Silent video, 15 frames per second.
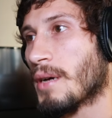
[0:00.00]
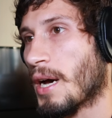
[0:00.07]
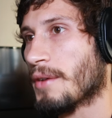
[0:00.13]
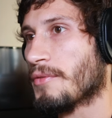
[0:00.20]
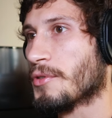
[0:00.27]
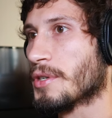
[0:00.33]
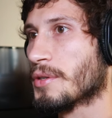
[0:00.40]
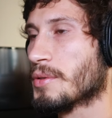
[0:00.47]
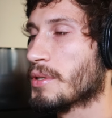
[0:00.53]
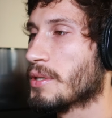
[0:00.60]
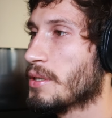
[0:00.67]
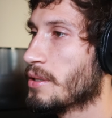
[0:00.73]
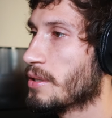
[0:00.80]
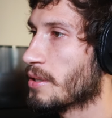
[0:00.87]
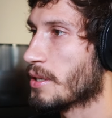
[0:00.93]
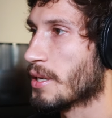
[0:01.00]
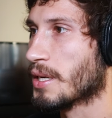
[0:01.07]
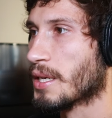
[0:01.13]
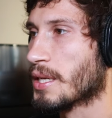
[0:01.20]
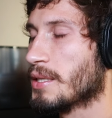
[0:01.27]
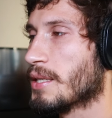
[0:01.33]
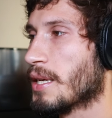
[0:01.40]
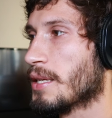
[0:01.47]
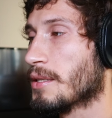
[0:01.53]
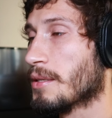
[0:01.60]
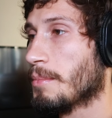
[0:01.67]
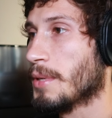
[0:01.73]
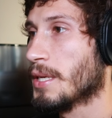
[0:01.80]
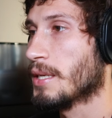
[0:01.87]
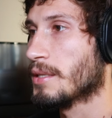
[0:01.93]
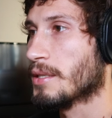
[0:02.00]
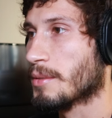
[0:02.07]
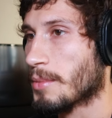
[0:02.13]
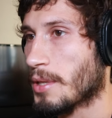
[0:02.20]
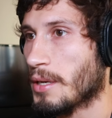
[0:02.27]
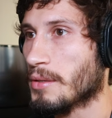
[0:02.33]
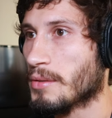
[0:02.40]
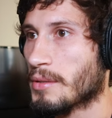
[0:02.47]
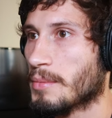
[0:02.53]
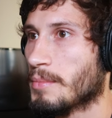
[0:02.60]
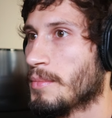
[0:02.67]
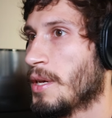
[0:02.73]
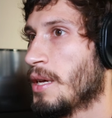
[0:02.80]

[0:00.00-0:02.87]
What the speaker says: high frequencies, going to contain some mid and some lows.